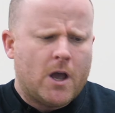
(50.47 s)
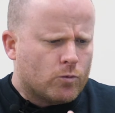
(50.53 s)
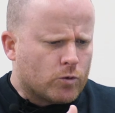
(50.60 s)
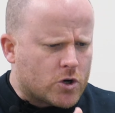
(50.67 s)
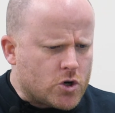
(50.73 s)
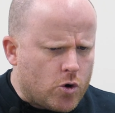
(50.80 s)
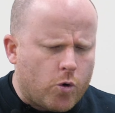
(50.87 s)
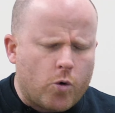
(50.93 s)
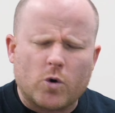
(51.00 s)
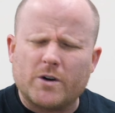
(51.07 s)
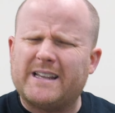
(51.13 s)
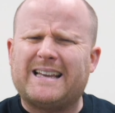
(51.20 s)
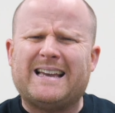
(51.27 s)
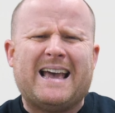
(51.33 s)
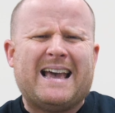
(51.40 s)

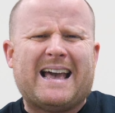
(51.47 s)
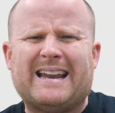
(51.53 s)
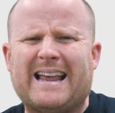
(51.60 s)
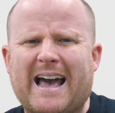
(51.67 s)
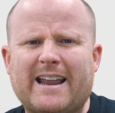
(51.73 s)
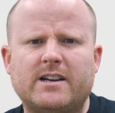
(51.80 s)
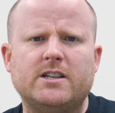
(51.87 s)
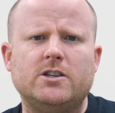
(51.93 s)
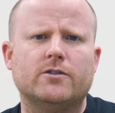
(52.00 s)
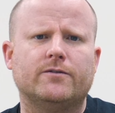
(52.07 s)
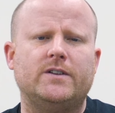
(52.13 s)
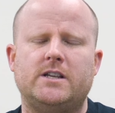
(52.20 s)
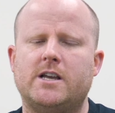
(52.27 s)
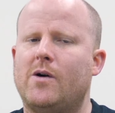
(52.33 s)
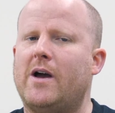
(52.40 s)
recording and editing your
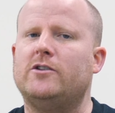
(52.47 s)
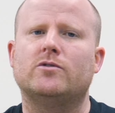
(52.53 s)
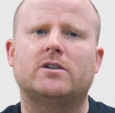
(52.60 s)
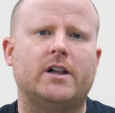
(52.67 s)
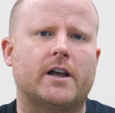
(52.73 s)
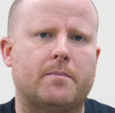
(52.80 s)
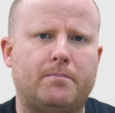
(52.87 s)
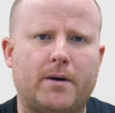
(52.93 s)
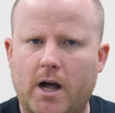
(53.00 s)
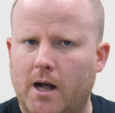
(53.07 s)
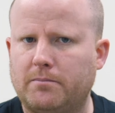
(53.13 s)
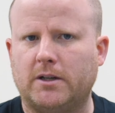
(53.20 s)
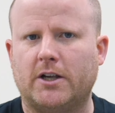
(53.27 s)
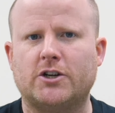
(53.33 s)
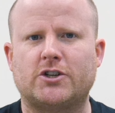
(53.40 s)
video and you click
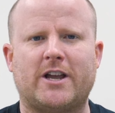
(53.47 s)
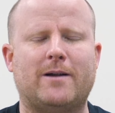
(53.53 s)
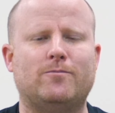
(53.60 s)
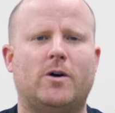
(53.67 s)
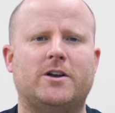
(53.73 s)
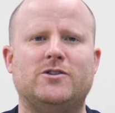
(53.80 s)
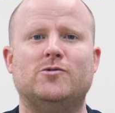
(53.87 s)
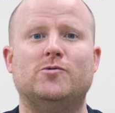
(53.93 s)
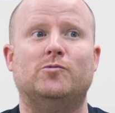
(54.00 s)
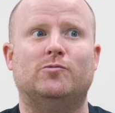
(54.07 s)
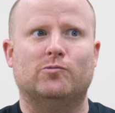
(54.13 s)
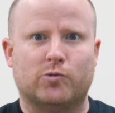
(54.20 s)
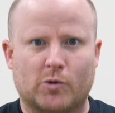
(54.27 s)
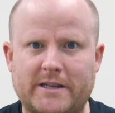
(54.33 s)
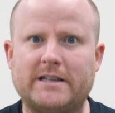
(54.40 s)
publish, and what you
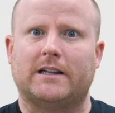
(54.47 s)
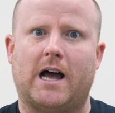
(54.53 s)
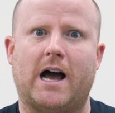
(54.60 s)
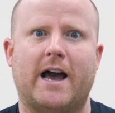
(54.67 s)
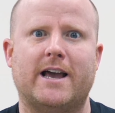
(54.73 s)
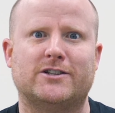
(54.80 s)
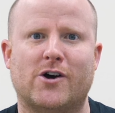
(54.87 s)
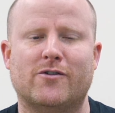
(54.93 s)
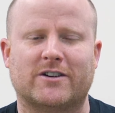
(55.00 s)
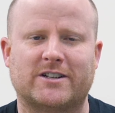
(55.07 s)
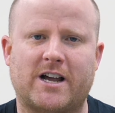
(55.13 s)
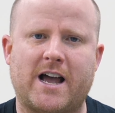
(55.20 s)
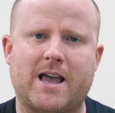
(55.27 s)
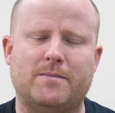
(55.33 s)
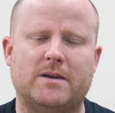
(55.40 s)
realize over
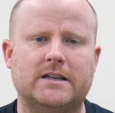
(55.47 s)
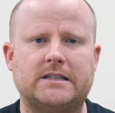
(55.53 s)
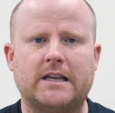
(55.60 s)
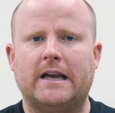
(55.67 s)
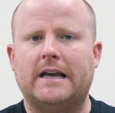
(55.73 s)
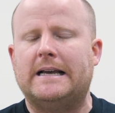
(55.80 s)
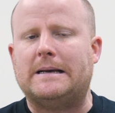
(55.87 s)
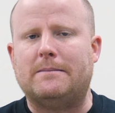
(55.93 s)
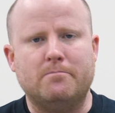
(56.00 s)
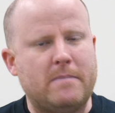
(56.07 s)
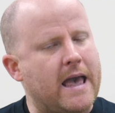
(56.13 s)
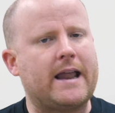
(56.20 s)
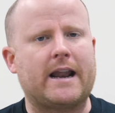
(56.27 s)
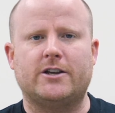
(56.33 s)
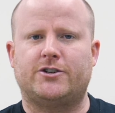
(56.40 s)
time is,
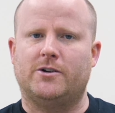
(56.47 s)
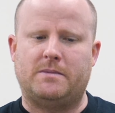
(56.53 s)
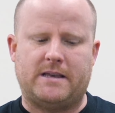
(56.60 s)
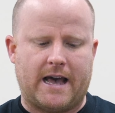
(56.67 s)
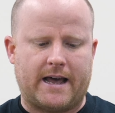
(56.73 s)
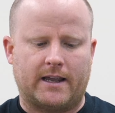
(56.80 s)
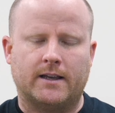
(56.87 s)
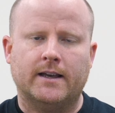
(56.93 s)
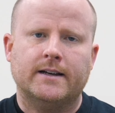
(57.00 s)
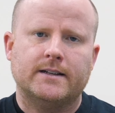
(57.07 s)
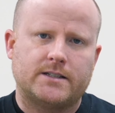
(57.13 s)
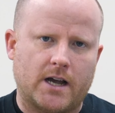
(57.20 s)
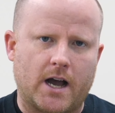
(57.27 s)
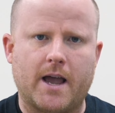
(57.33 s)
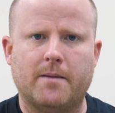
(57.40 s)
man, I should be adding
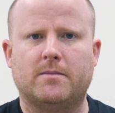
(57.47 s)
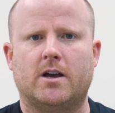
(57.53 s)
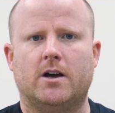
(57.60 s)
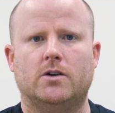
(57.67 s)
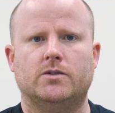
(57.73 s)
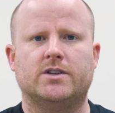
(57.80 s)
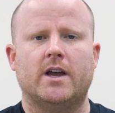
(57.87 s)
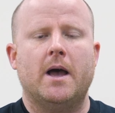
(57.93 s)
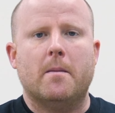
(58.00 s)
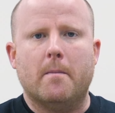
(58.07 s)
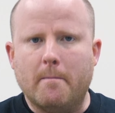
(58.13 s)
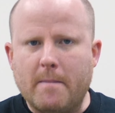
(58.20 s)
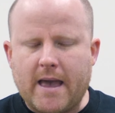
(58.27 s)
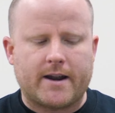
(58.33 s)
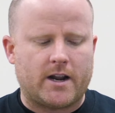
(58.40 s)
time codes.
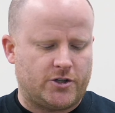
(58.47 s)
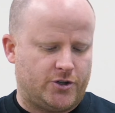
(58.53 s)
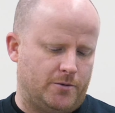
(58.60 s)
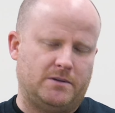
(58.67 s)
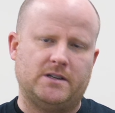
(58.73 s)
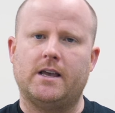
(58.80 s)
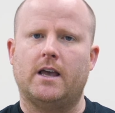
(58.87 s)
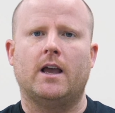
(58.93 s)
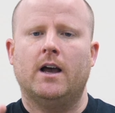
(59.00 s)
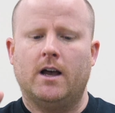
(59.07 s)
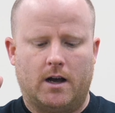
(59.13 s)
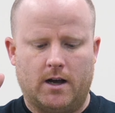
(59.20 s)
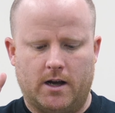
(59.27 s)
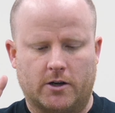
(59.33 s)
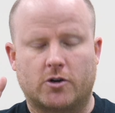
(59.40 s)
Man, I should be
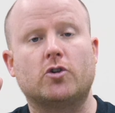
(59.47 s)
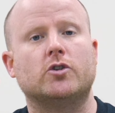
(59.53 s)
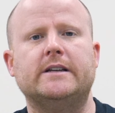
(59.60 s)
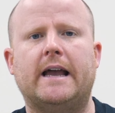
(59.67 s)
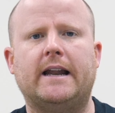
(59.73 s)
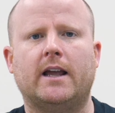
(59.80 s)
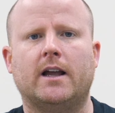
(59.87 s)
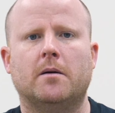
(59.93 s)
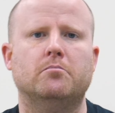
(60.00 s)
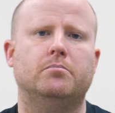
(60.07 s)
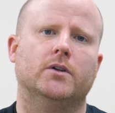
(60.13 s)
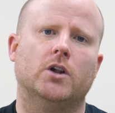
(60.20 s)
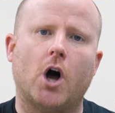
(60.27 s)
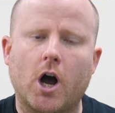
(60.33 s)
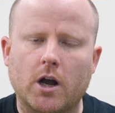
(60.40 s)
creating
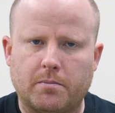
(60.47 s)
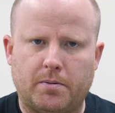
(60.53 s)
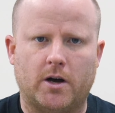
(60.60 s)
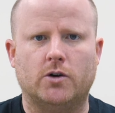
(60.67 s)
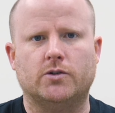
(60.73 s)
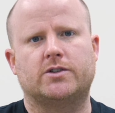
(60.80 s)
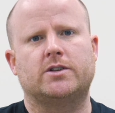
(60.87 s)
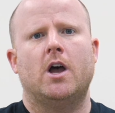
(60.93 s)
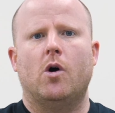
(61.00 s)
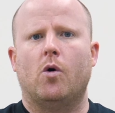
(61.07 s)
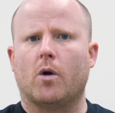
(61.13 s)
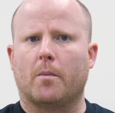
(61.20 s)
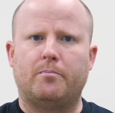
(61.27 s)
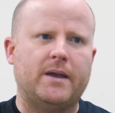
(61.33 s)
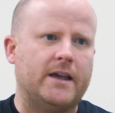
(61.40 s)
blog posts
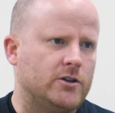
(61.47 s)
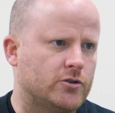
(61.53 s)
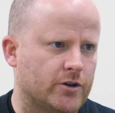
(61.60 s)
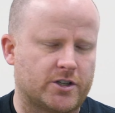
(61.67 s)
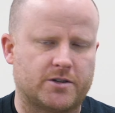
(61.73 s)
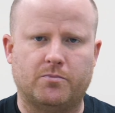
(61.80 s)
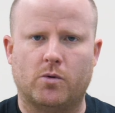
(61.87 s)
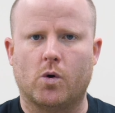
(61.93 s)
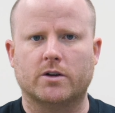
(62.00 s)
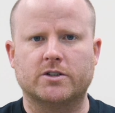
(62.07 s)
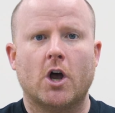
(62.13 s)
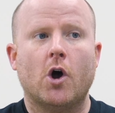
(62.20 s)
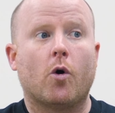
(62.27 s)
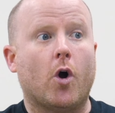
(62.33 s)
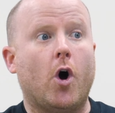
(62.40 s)
or Pinterest boards
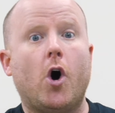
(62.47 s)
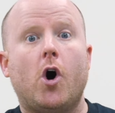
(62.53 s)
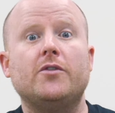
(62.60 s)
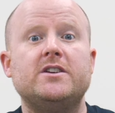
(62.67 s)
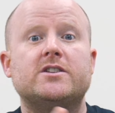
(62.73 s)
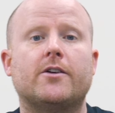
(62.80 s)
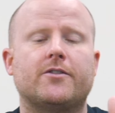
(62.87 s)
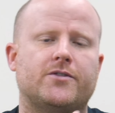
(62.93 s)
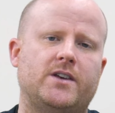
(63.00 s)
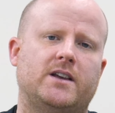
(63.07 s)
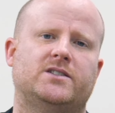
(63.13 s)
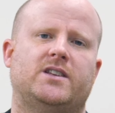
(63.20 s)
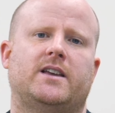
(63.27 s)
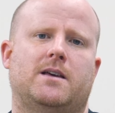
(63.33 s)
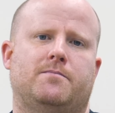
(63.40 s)
or all these other
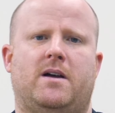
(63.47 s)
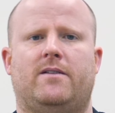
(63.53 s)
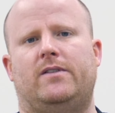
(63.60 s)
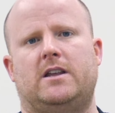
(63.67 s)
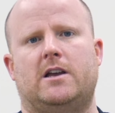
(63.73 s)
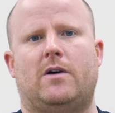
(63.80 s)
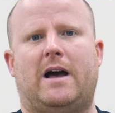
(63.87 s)
things that get my video